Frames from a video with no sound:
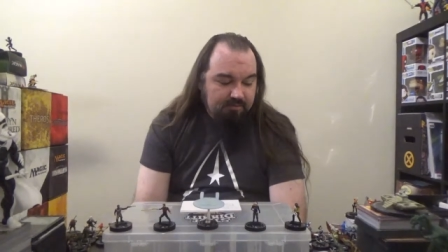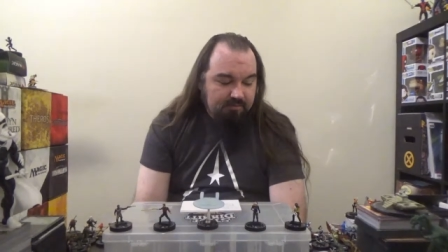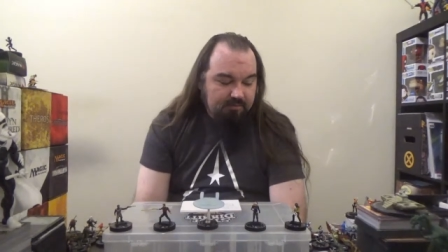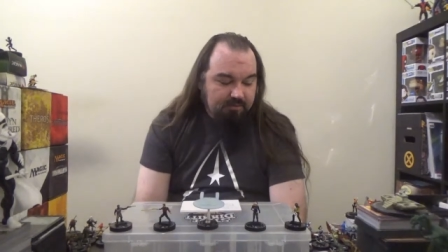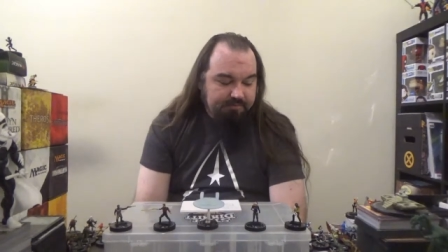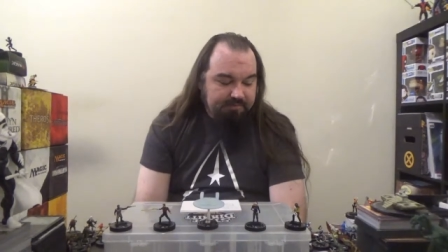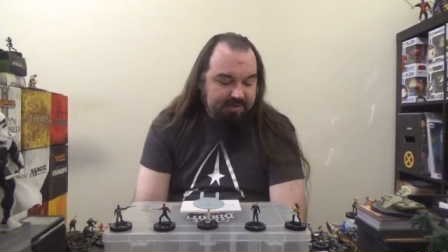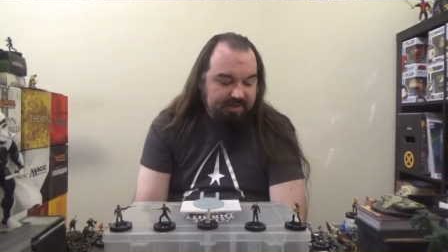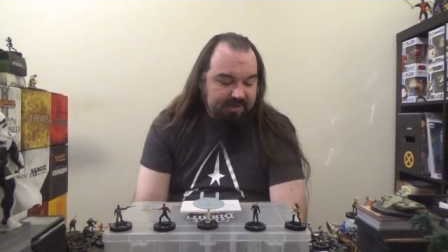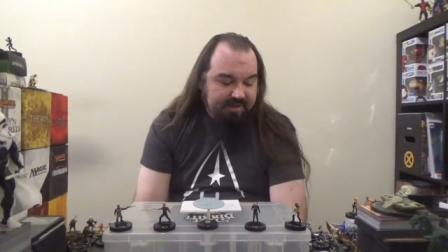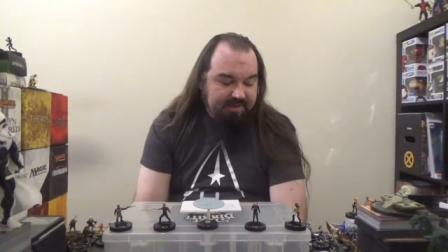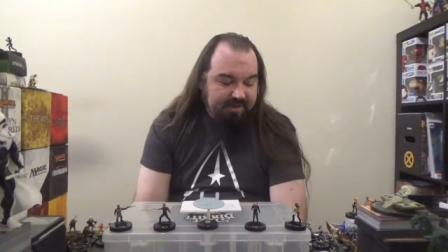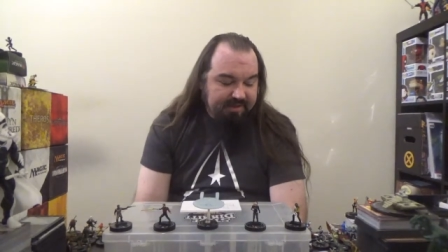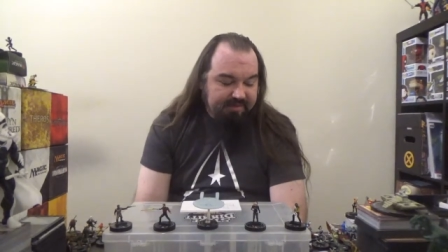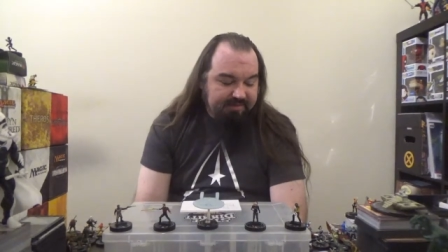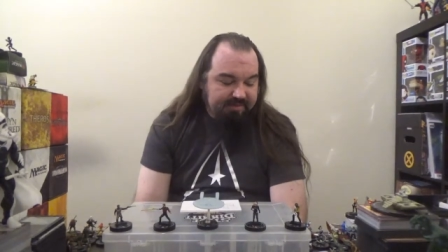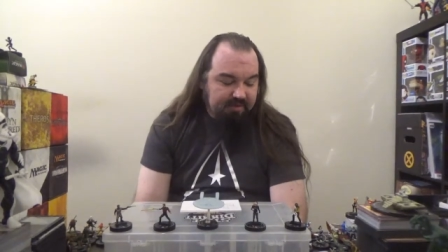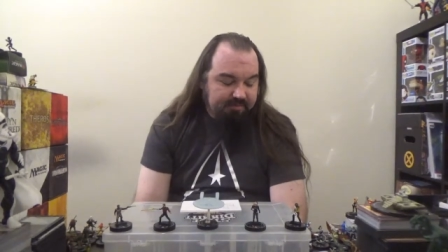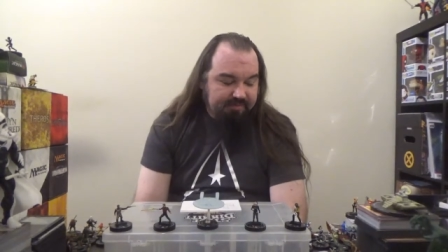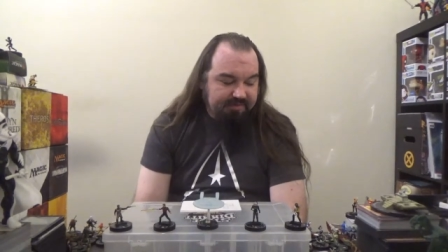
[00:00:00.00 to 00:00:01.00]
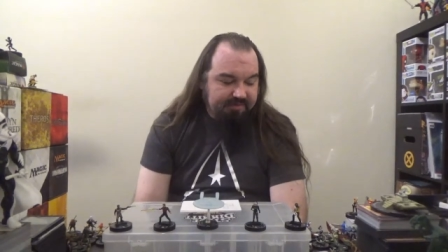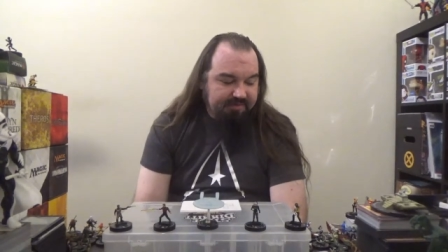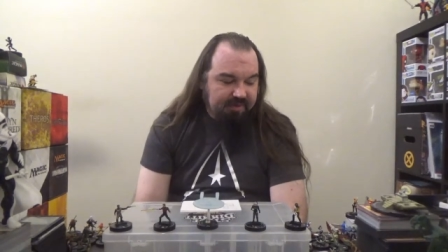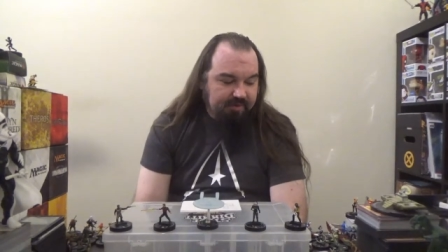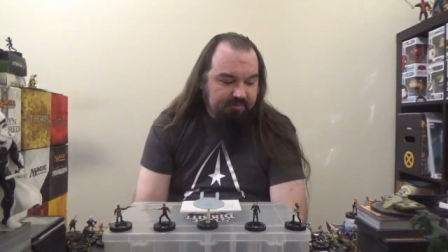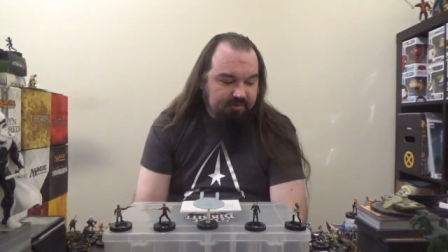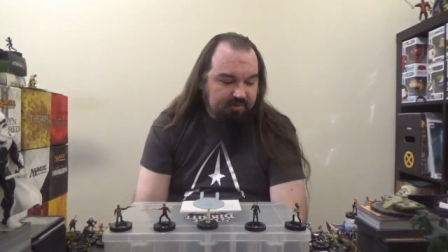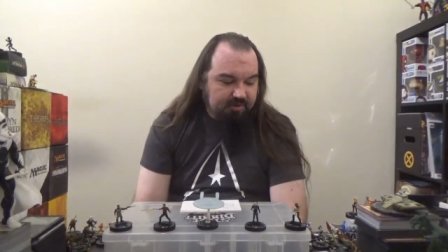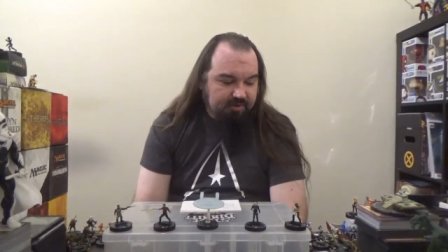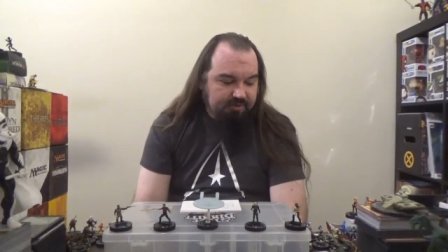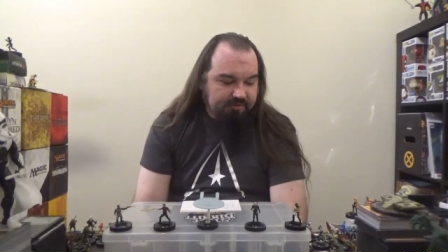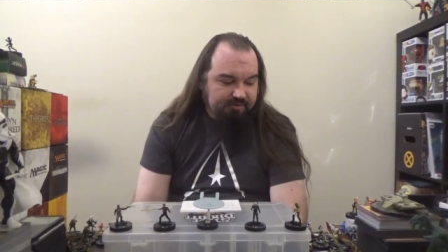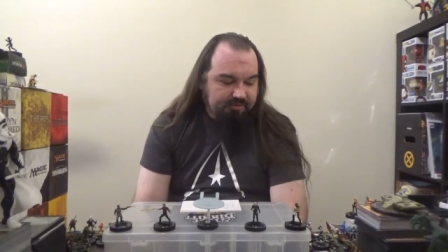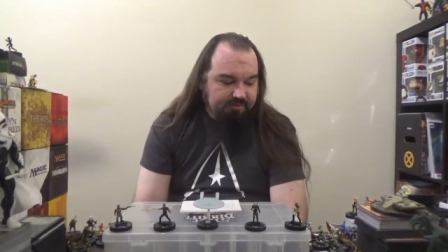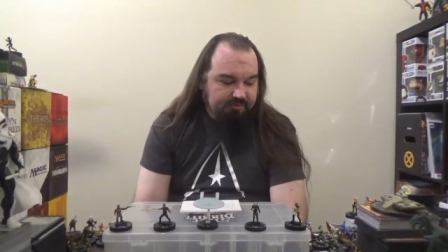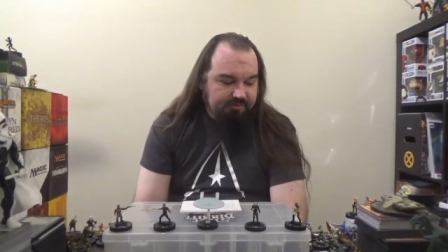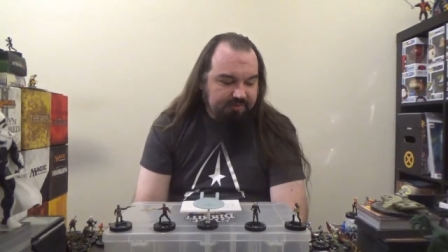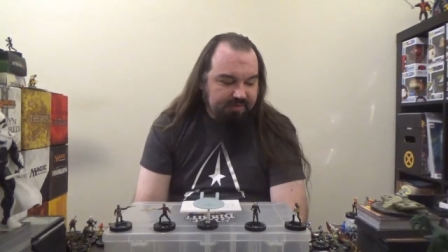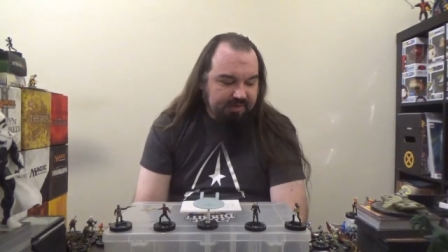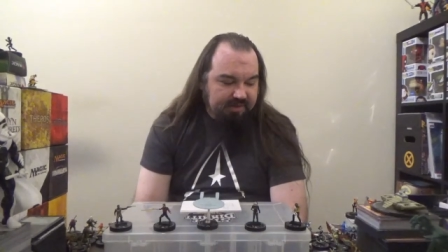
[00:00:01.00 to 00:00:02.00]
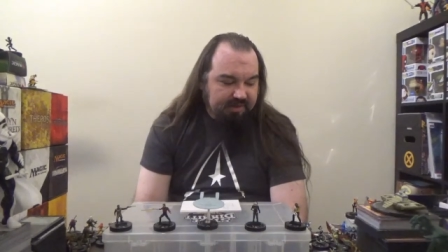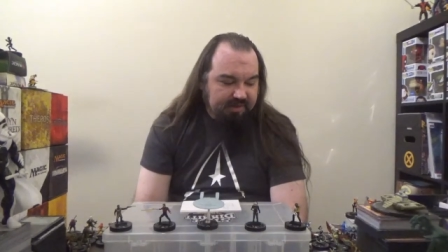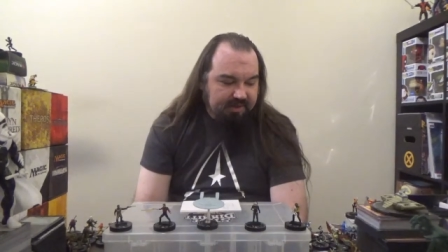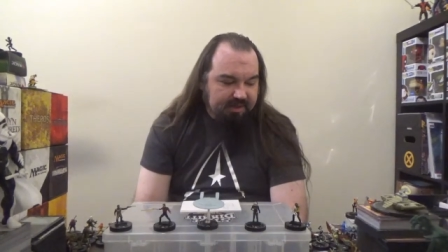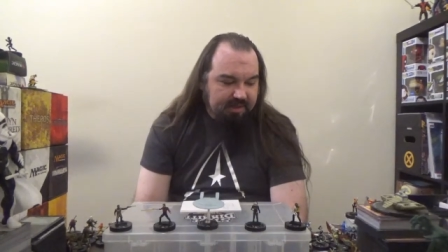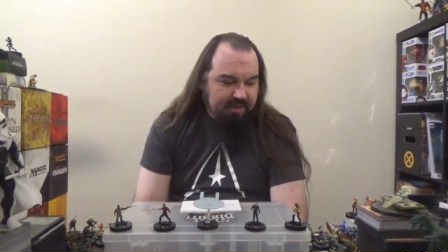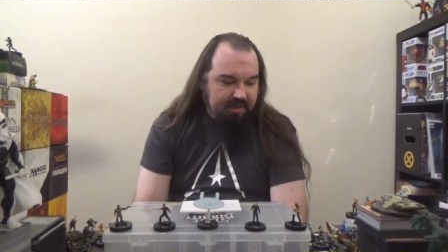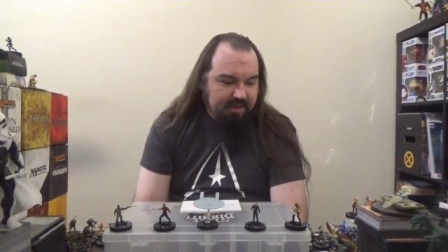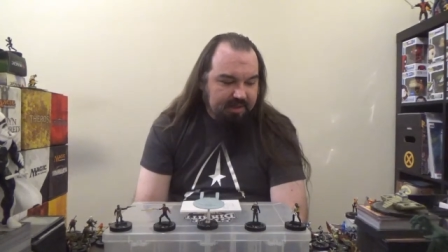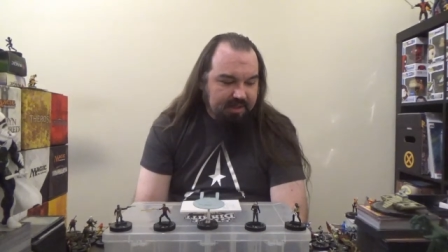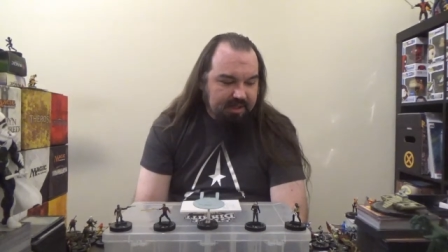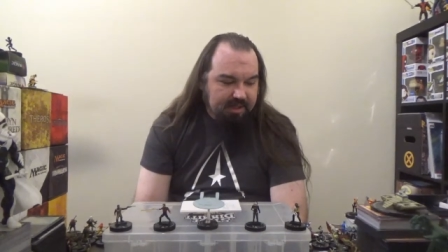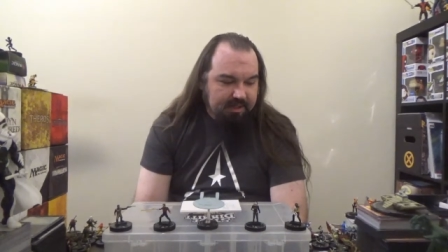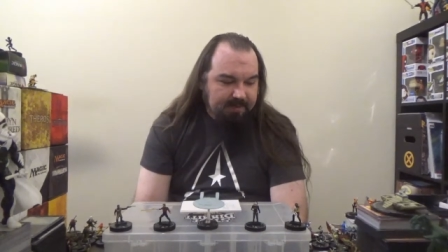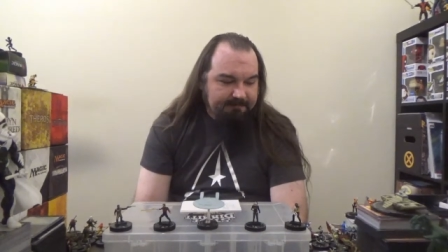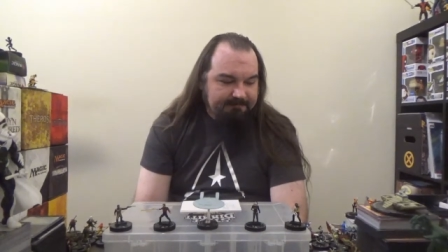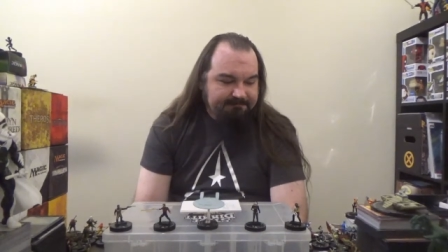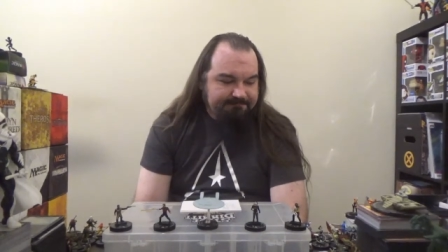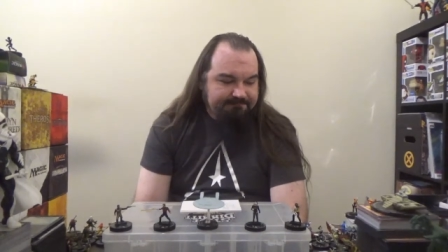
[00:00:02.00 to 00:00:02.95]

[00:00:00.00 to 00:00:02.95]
would be kind of set up similar to the. Uh,